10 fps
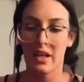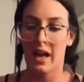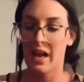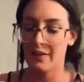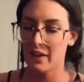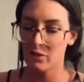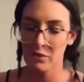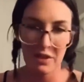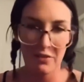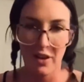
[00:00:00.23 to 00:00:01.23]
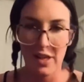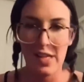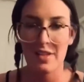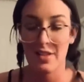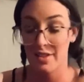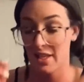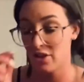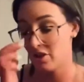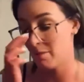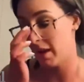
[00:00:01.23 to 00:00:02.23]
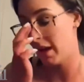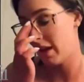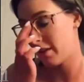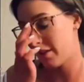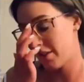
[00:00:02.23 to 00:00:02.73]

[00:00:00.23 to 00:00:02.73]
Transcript: I had like a really funky sensation in my head, and